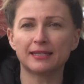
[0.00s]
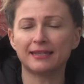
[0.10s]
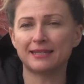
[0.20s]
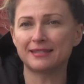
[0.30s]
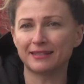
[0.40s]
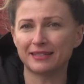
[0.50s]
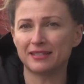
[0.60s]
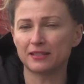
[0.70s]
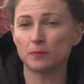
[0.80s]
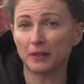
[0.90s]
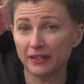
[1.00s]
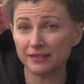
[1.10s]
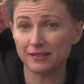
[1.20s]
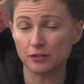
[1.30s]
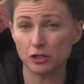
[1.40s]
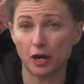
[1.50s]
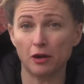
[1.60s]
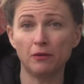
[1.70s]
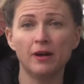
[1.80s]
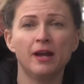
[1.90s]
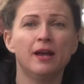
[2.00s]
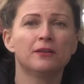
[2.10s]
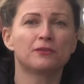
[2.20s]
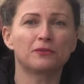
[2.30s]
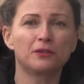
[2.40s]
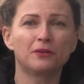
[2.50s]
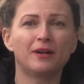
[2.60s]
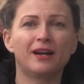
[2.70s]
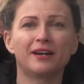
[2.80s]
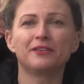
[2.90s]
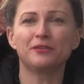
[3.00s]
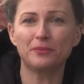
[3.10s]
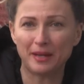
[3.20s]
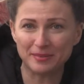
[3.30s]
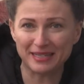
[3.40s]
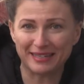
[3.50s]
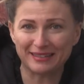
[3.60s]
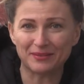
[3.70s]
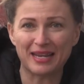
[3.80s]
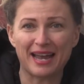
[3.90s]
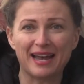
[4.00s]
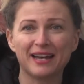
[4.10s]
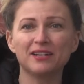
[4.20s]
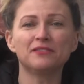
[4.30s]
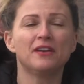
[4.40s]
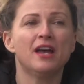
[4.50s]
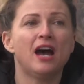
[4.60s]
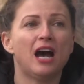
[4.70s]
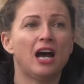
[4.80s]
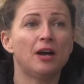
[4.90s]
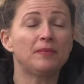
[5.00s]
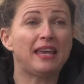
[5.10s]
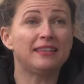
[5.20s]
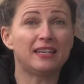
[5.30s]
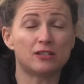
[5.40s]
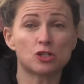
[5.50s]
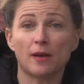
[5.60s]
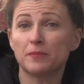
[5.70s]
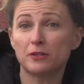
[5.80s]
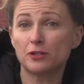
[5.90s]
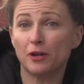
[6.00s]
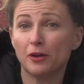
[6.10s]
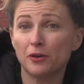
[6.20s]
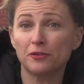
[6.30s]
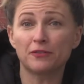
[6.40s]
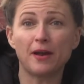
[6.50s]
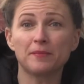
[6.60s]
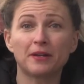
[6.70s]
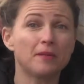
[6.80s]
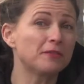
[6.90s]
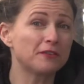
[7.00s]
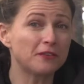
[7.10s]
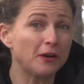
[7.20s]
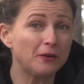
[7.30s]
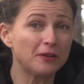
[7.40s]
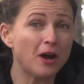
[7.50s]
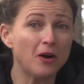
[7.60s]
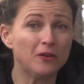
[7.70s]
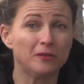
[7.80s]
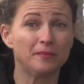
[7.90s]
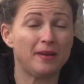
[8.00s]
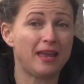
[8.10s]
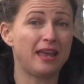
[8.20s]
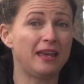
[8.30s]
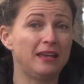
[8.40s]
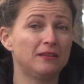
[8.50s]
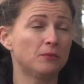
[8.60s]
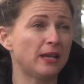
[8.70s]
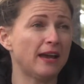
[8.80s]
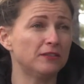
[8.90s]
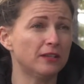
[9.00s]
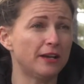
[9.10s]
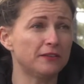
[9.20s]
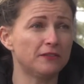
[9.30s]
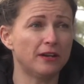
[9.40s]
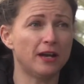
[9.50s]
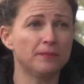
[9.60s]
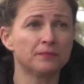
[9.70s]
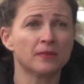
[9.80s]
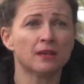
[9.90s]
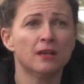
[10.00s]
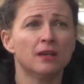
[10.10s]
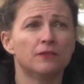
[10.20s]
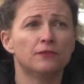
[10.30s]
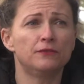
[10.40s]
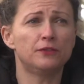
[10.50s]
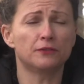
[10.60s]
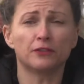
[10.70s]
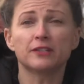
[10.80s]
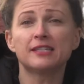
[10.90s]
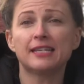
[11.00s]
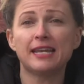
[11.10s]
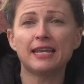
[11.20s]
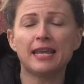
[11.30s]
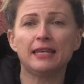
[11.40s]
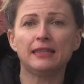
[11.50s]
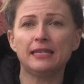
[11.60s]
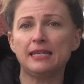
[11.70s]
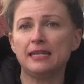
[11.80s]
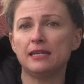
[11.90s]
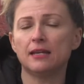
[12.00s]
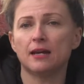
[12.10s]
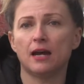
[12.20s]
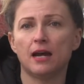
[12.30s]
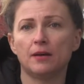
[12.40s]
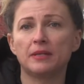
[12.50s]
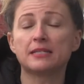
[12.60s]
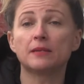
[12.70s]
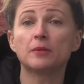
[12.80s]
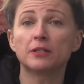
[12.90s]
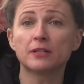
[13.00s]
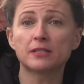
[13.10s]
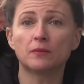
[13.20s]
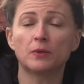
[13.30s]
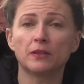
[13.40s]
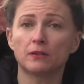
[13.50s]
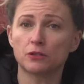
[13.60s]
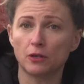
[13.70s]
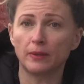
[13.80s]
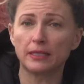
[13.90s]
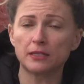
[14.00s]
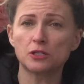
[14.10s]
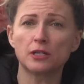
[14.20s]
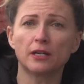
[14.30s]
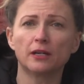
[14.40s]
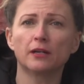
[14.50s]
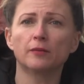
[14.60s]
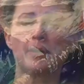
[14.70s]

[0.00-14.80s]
that they still get to experience the show through our new website that we have. Um, and they can shop the show from the comfort of their own home. And we have a lot of um, diversity in the um, exhibitors and what they're showing this year